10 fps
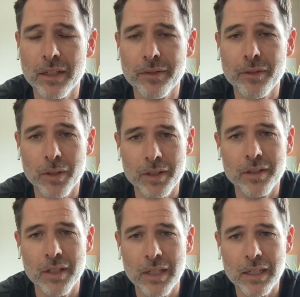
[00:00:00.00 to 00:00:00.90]
And of
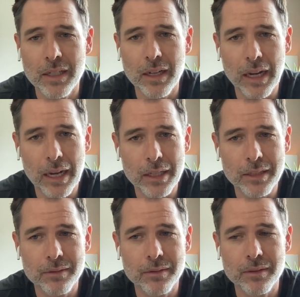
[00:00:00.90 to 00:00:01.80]
course,
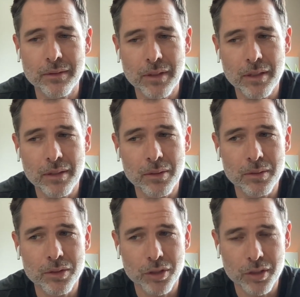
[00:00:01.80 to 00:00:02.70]
I
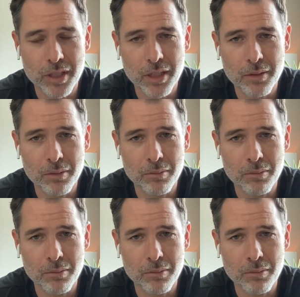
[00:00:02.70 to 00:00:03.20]
should take